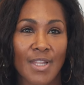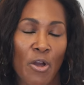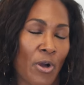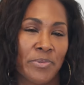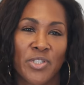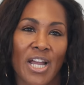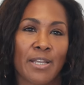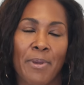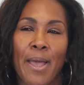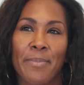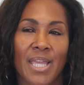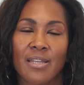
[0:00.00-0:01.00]
Oh, I'm sure.
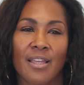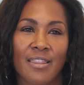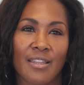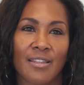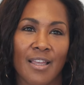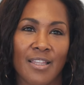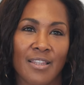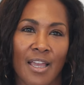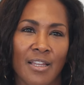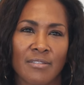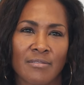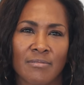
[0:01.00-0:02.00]
I made nothing like that.